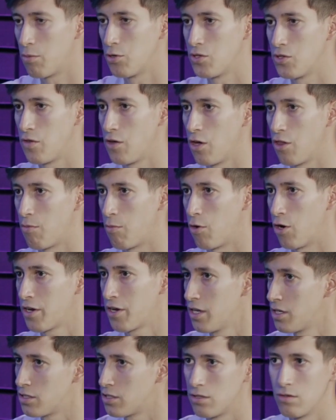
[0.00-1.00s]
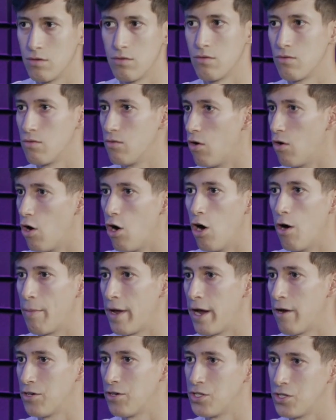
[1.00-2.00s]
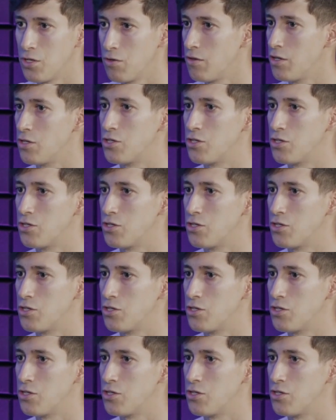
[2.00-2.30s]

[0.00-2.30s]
pursue the other markets, all power to you.